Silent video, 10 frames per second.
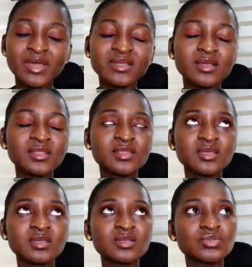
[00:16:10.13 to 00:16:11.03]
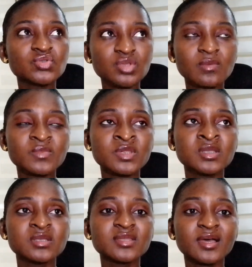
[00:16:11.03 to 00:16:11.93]
and I think it is
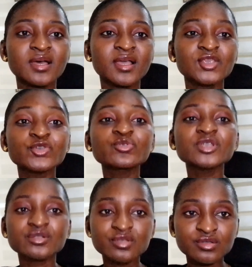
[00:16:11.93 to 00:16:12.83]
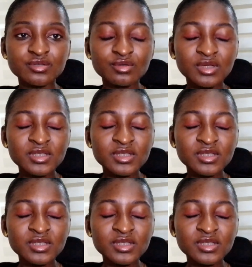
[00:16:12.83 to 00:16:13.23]
something that you need to do.